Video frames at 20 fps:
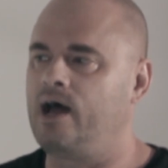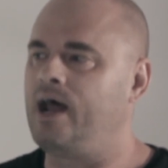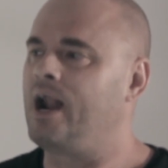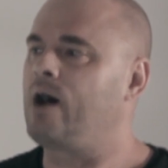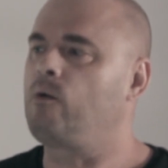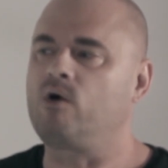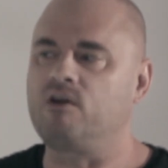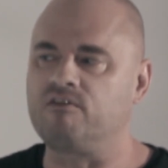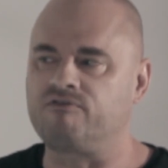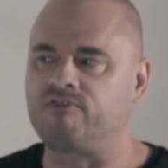And I
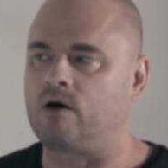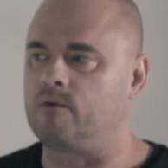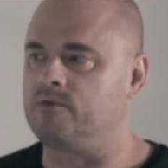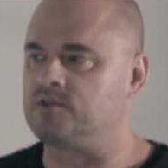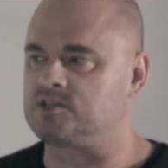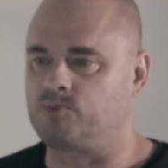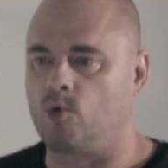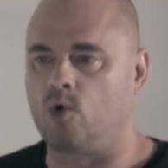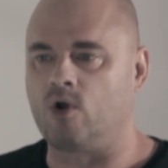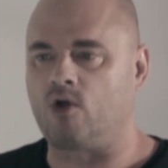wasn't following the
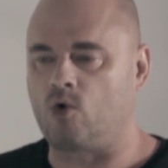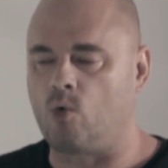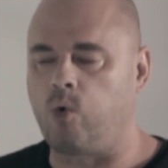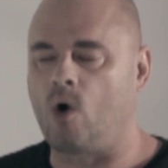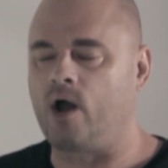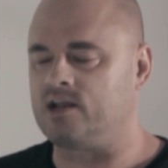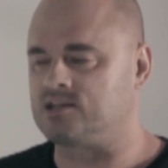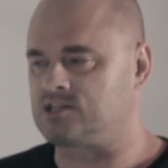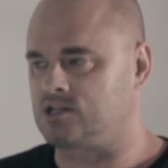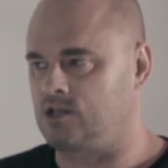sport
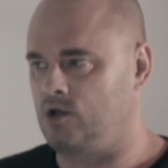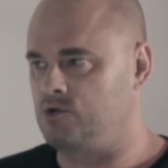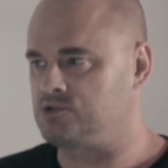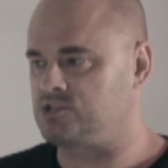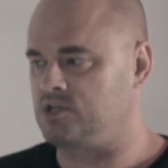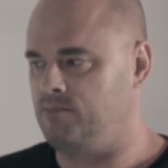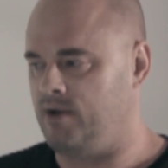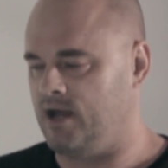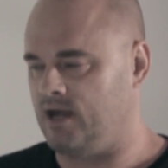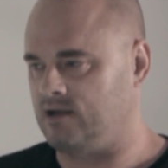quite as
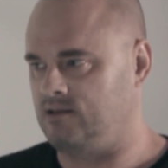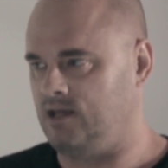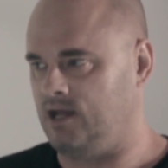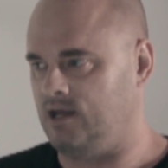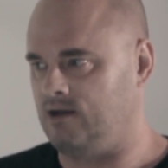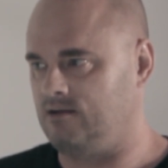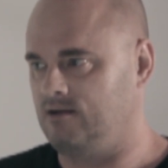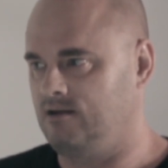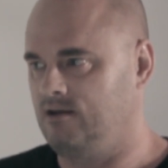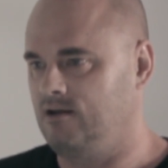closely back then.
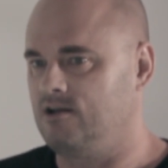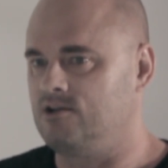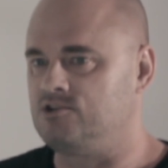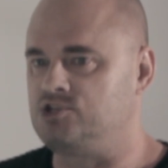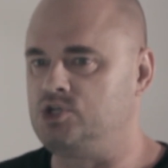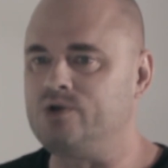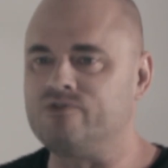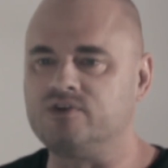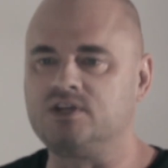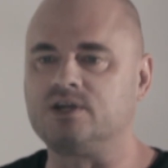So
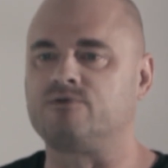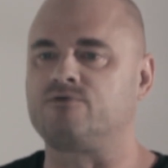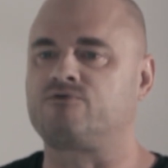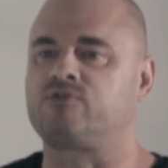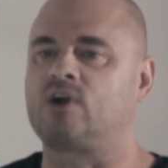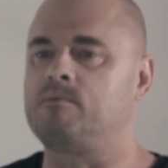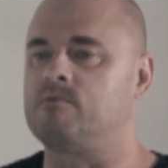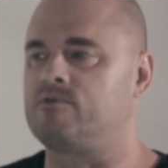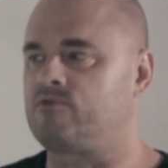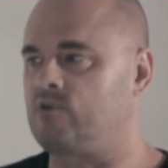you have a different
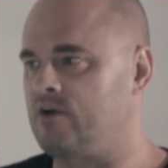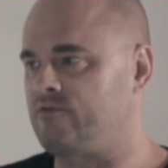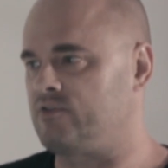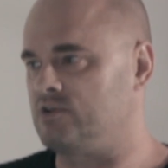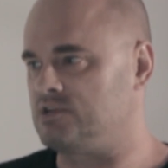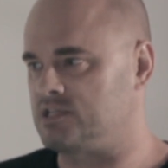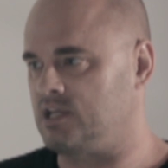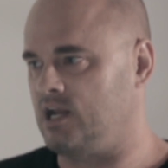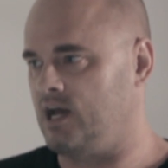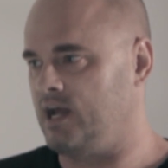frame of
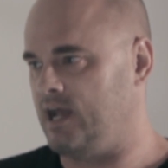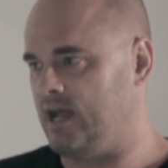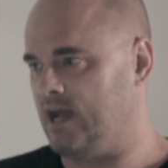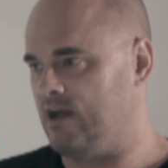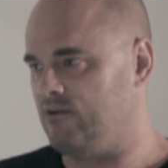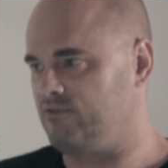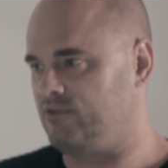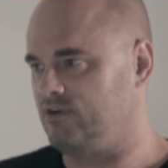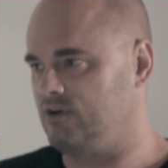reference than I have.